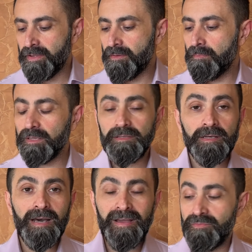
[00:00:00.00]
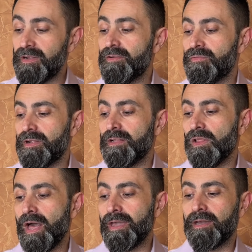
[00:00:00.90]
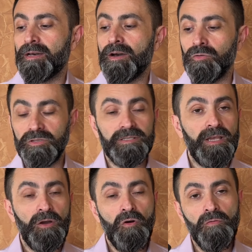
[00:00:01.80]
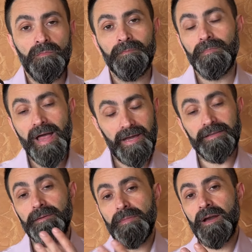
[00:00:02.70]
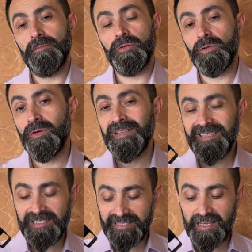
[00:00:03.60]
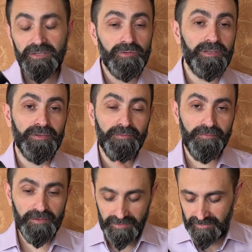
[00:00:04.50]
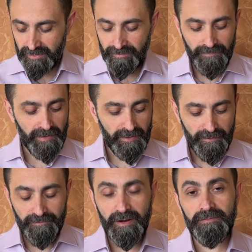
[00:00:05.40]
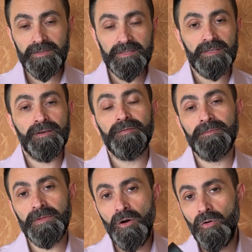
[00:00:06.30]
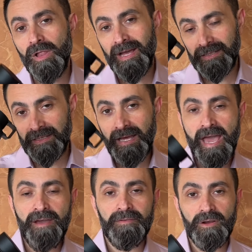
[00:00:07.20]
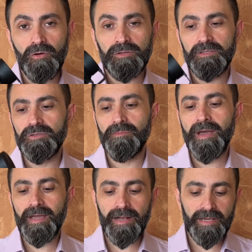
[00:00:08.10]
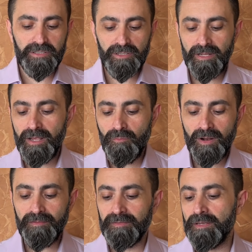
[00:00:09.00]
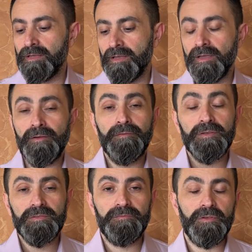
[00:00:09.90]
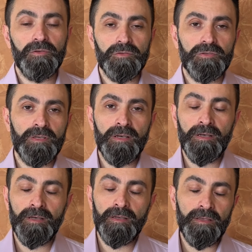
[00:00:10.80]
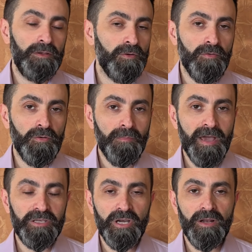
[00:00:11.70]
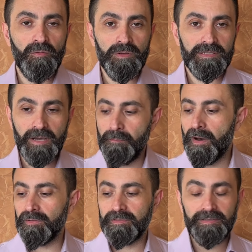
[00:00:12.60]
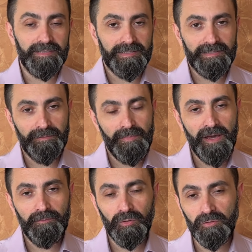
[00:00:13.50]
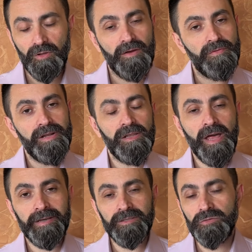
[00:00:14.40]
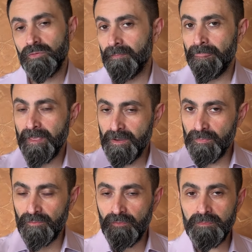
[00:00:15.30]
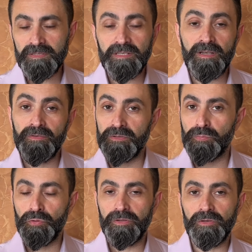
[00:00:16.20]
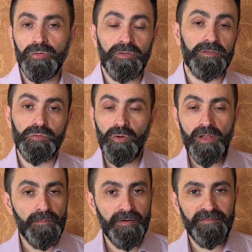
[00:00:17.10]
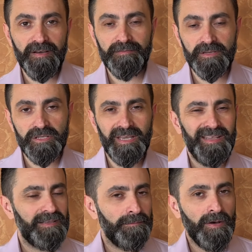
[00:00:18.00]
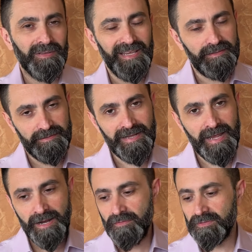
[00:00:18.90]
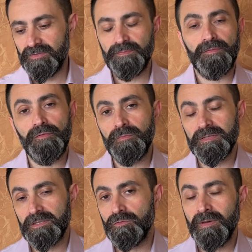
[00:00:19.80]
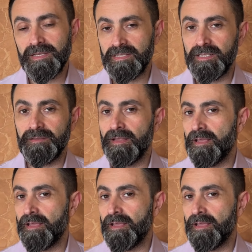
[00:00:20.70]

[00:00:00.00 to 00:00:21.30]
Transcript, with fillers: But uh, I really, really like uh, Odyssey Homme Black, the black bottle. And this is actually the first uh, fragrance from the whole line that I ever got into my collection. And one of the first videos uh, you know on my channel was about this the black bottle i really like this one performance here is pretty good it's well above average i get about eight to nine hours of performance on my skin